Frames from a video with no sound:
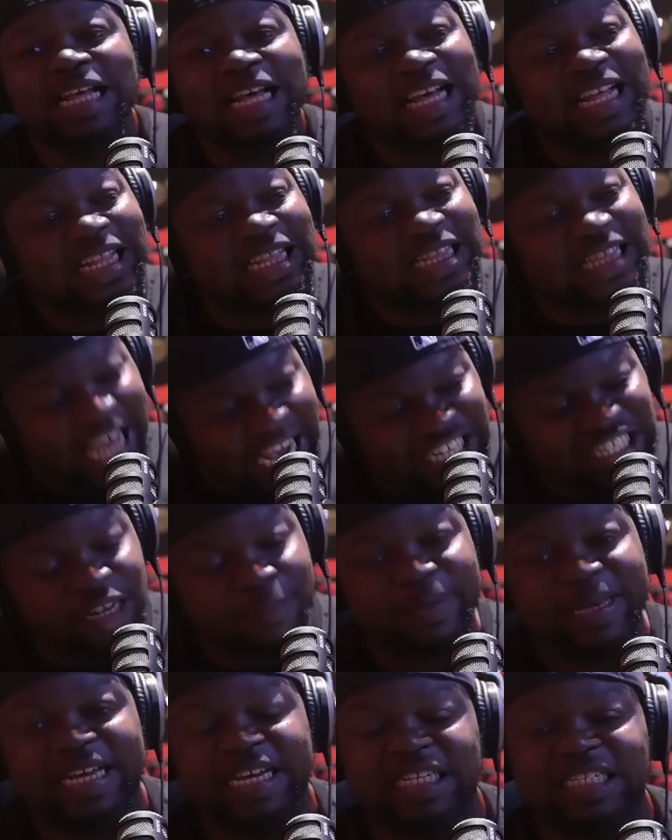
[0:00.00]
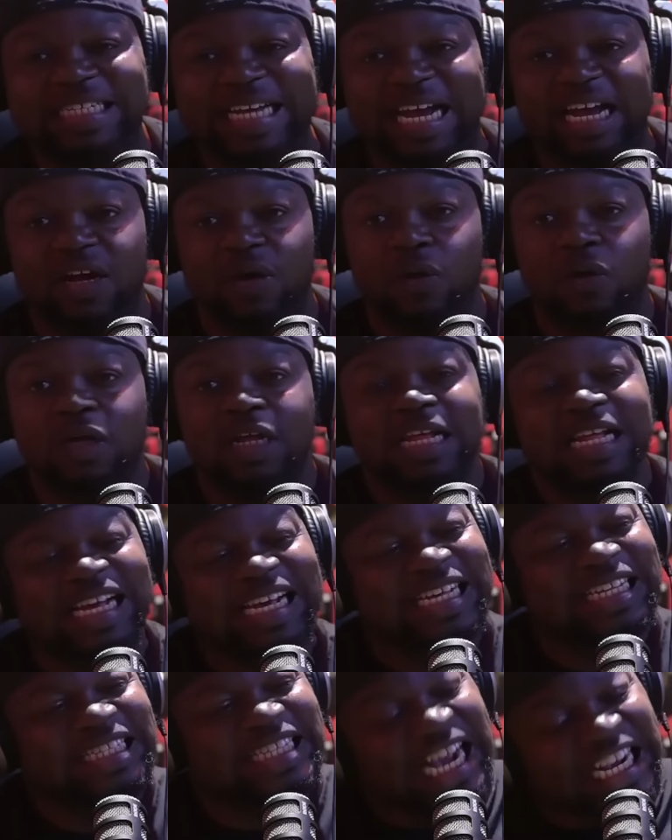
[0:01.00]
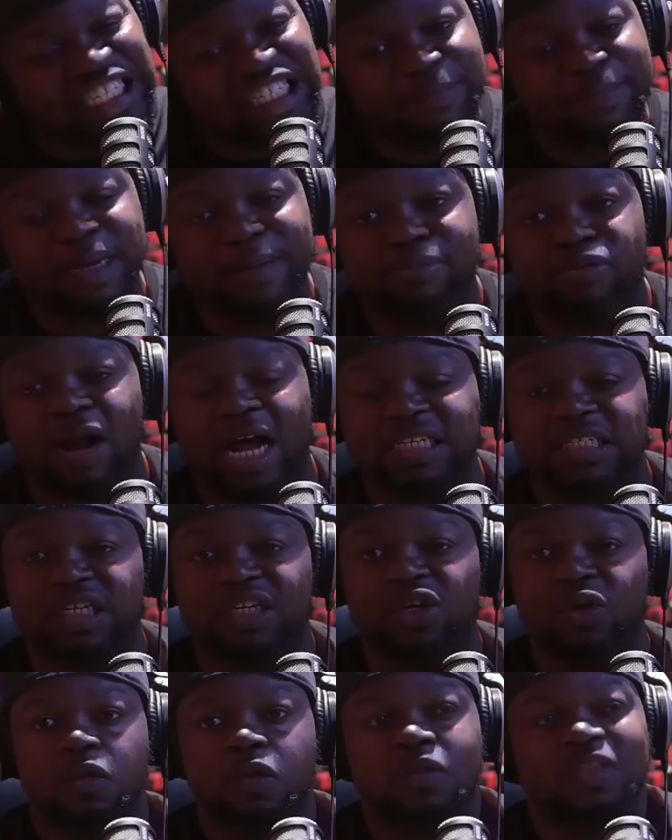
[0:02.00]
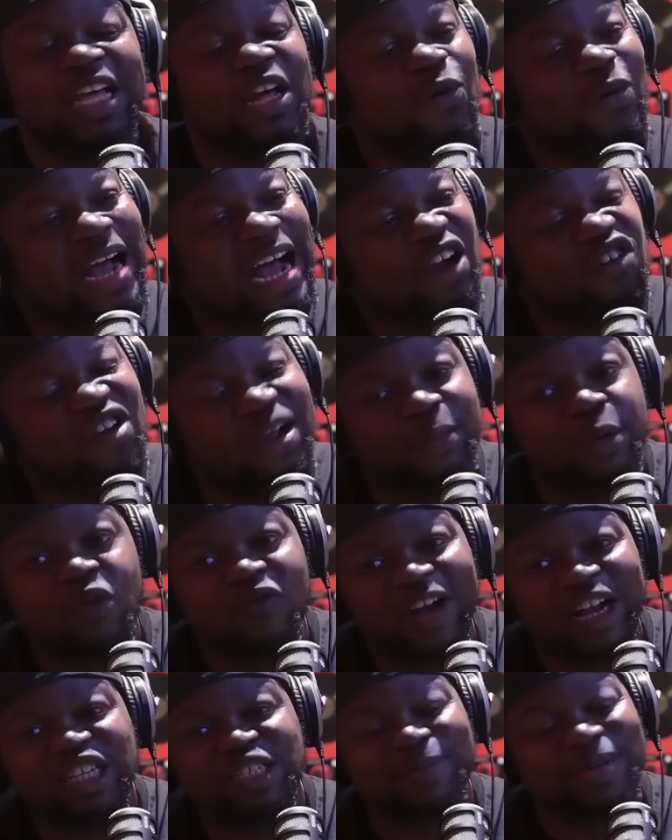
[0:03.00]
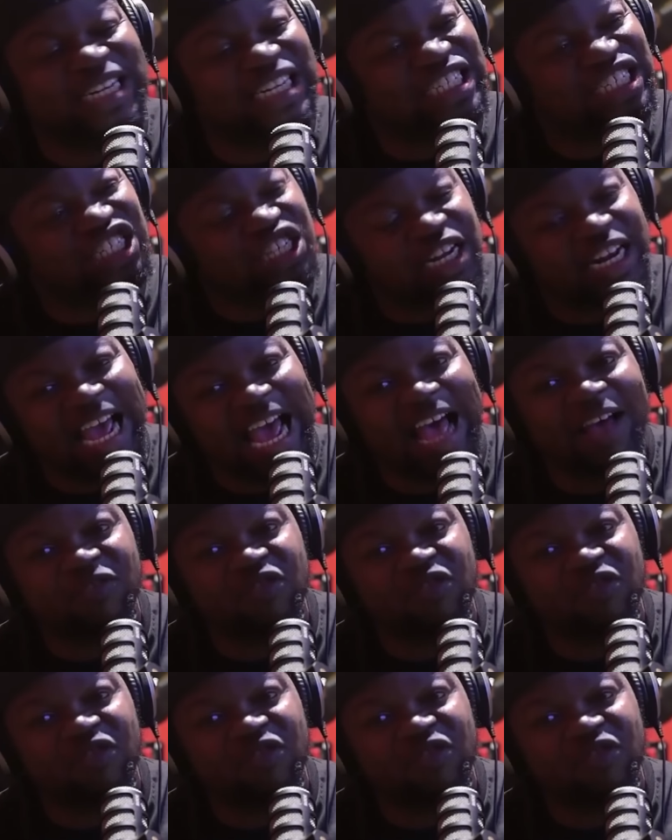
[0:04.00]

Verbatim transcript: They should be in jail. They should be prosecuted. They don't got criminal records, but they should have.